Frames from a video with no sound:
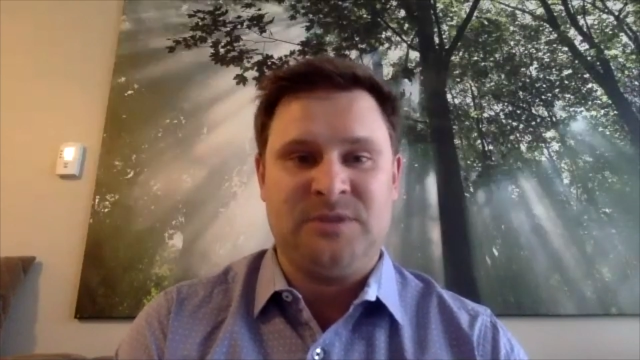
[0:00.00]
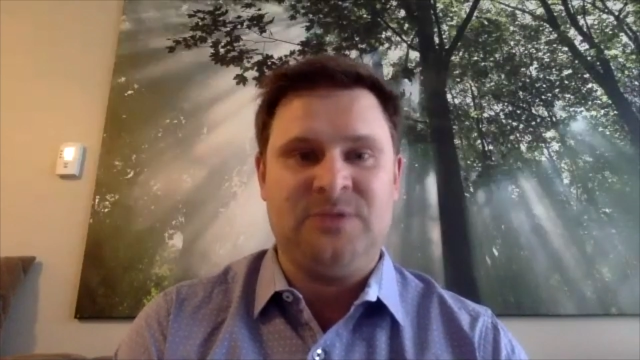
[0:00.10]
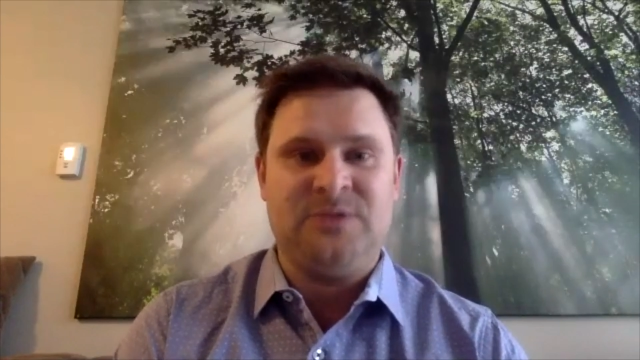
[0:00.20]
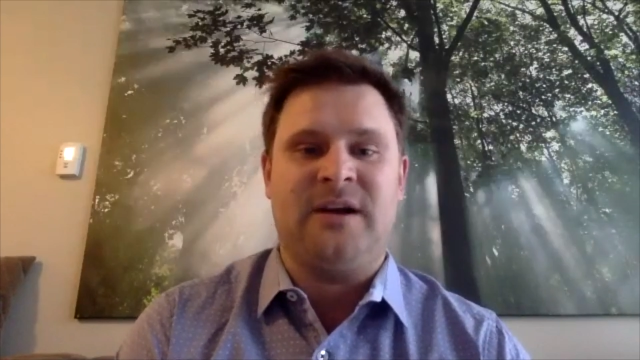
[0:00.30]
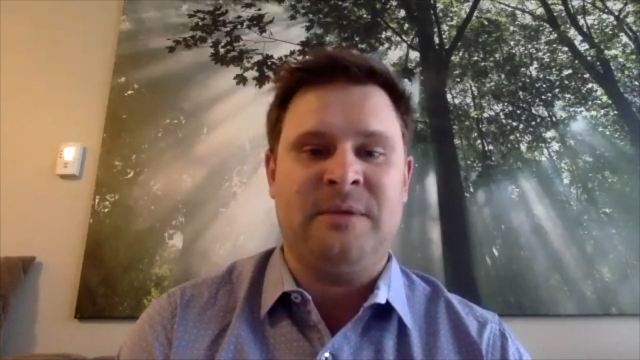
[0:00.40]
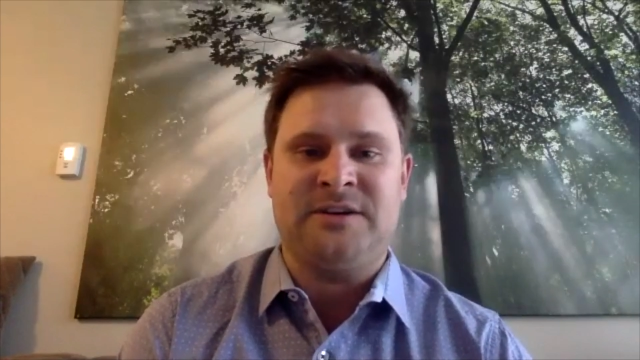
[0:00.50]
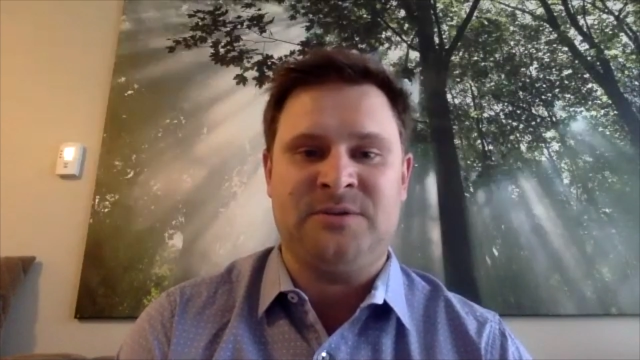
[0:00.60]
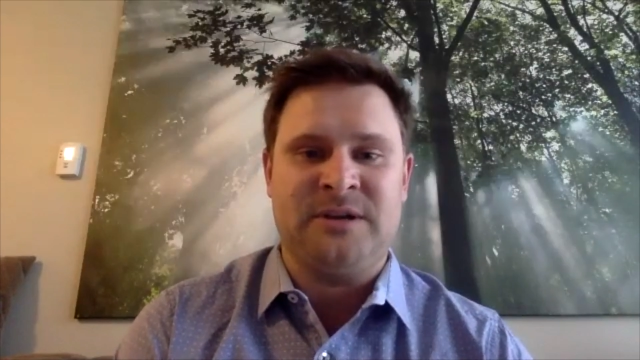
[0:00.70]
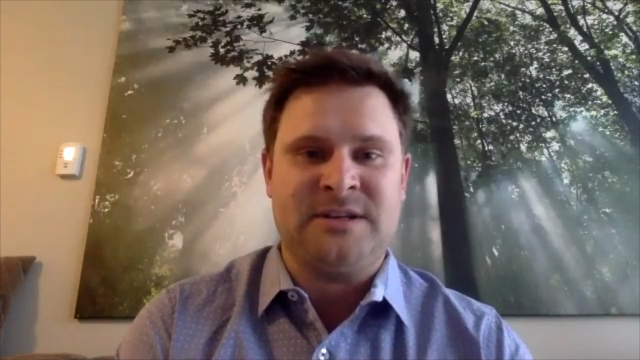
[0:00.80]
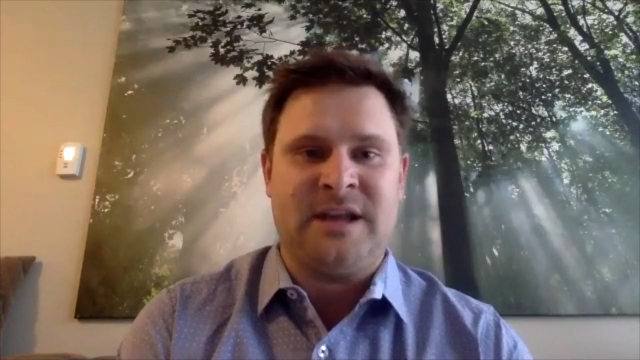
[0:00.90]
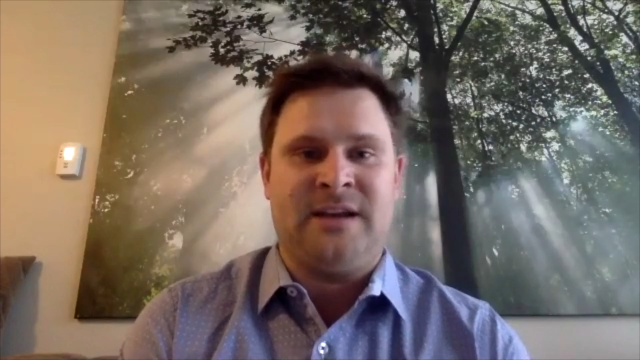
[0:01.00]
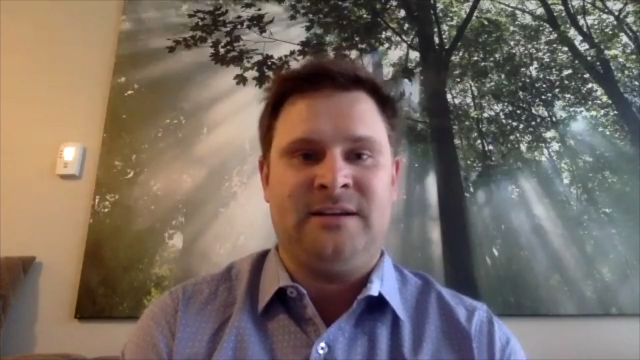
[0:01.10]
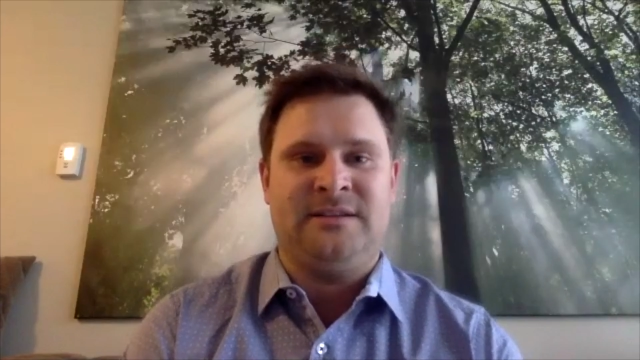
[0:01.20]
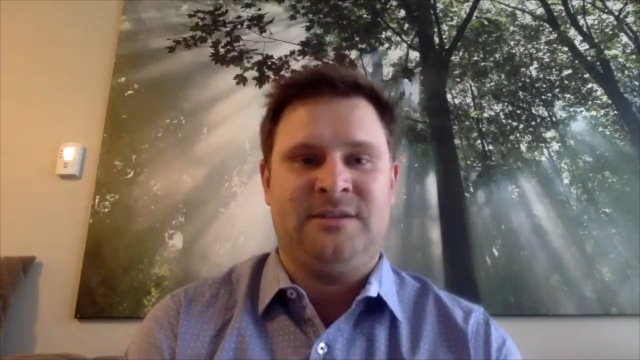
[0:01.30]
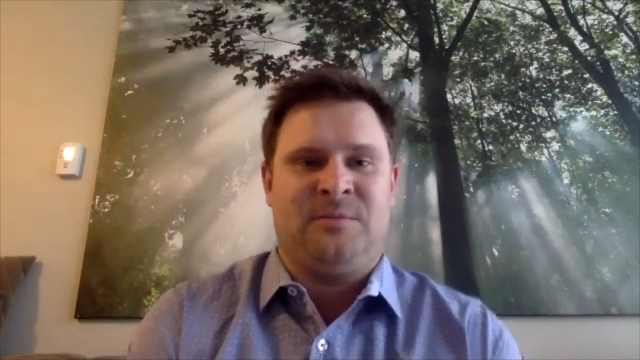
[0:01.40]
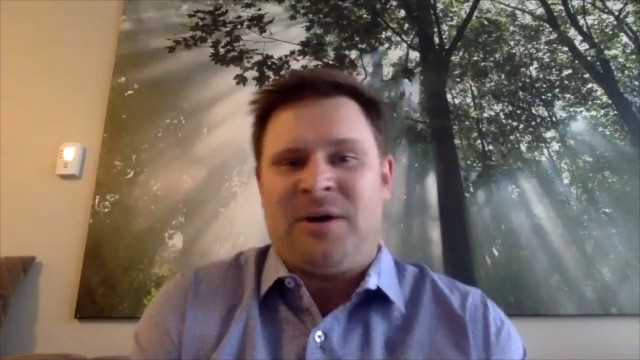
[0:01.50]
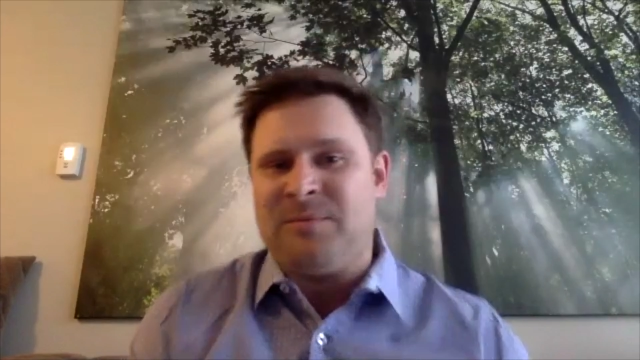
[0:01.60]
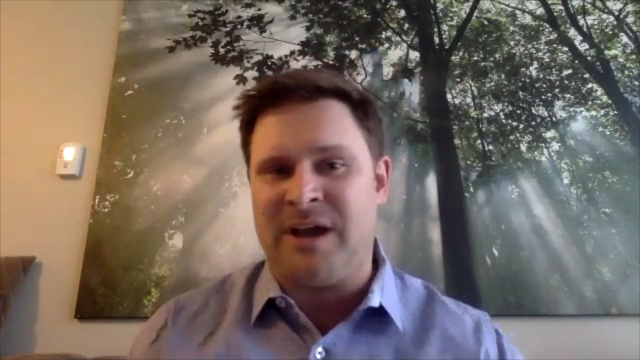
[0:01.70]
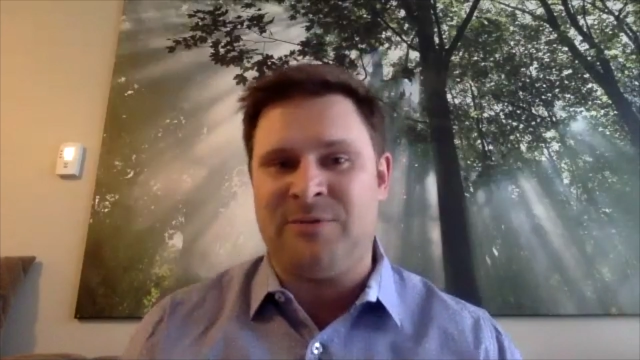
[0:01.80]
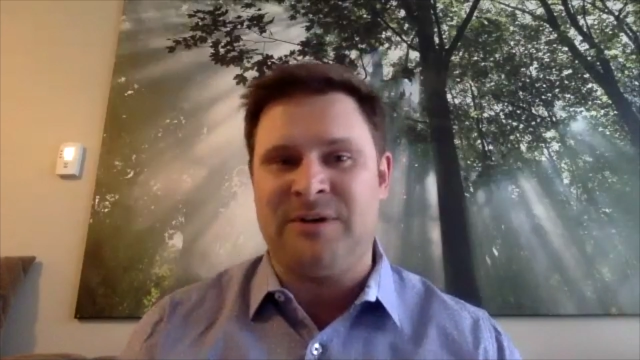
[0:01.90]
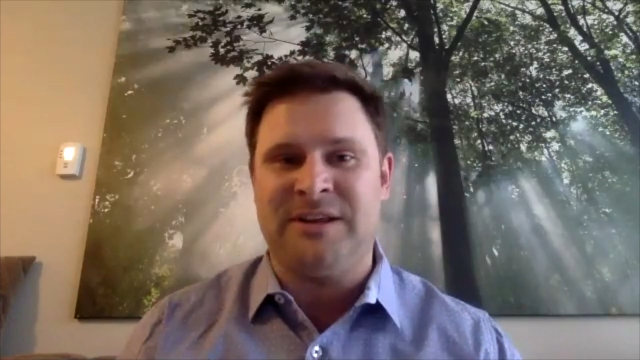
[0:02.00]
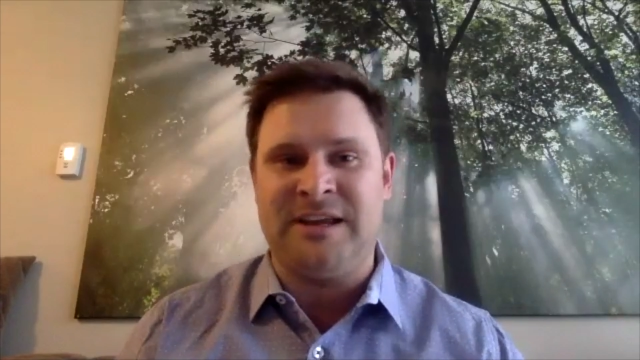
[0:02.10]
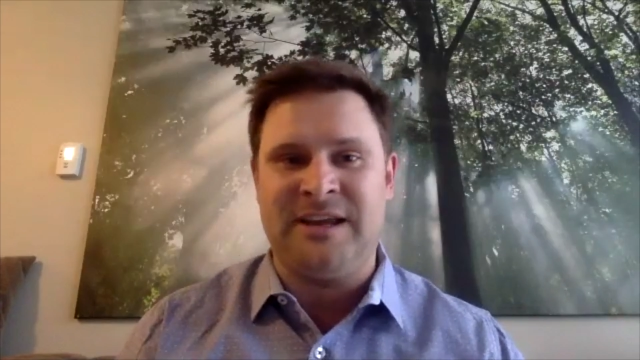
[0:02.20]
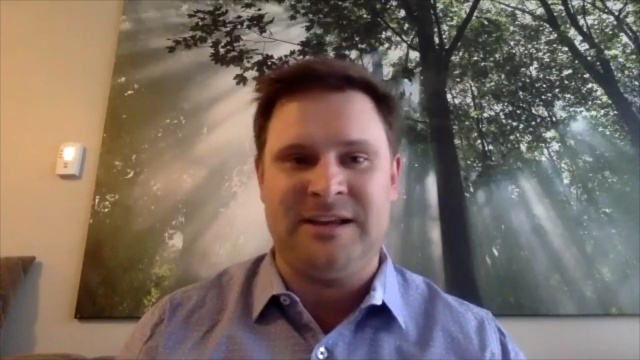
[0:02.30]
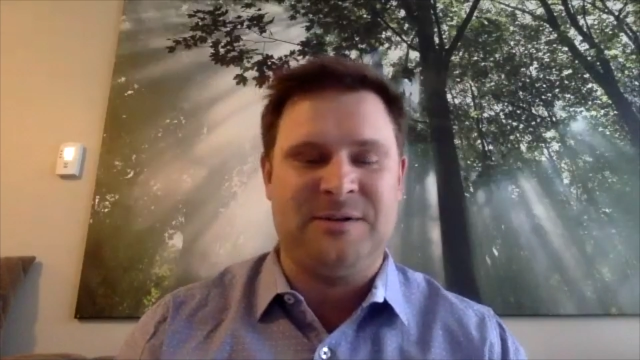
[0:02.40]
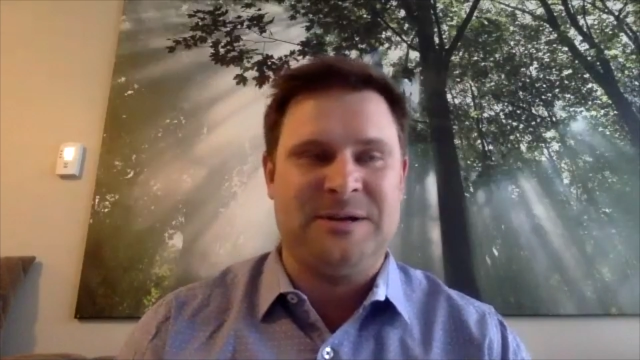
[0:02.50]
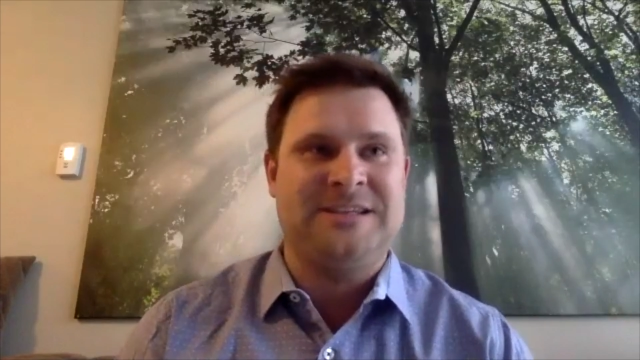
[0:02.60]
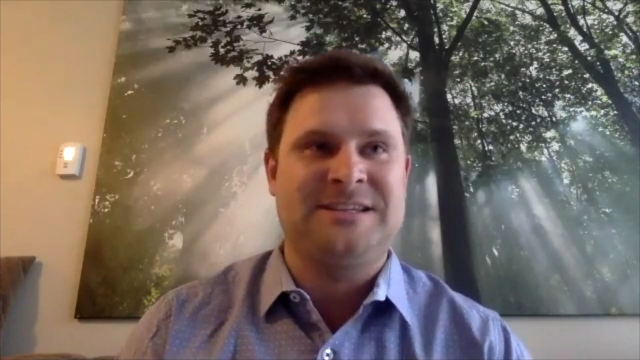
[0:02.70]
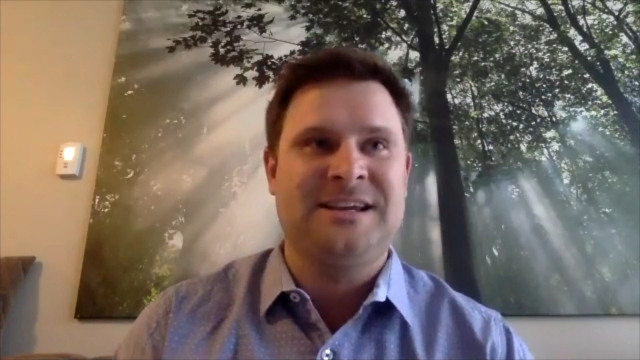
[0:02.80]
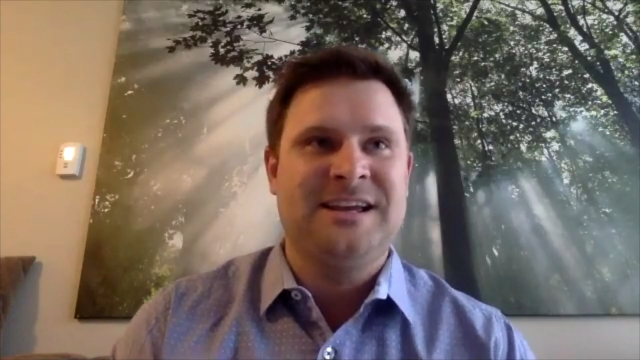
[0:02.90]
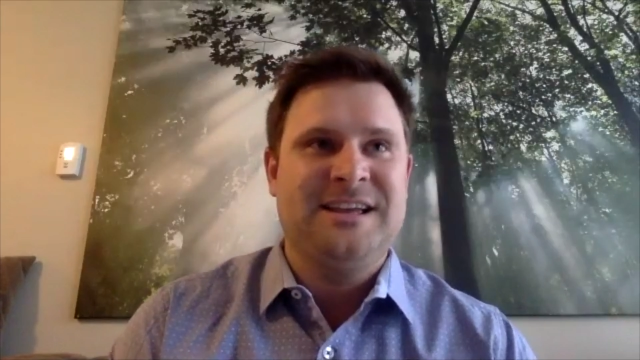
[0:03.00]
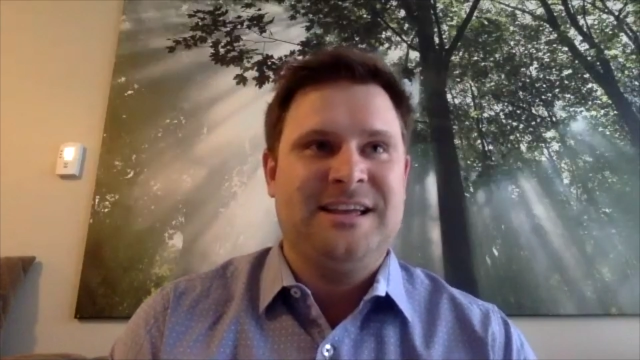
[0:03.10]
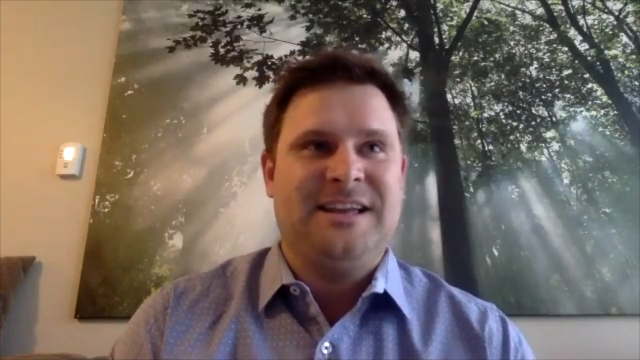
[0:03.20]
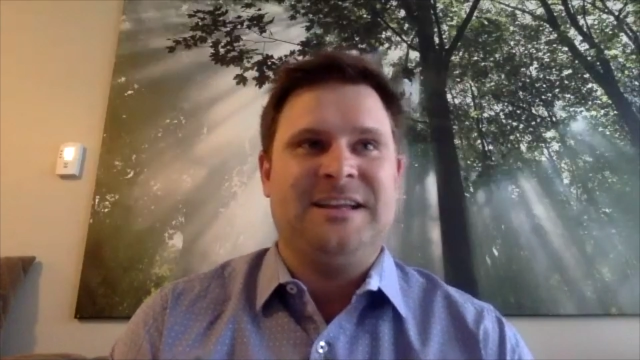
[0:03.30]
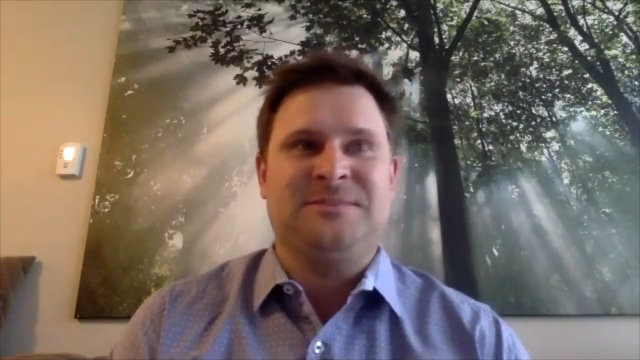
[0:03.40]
I mean, because we do care. It matters to us. And the bottom line, really,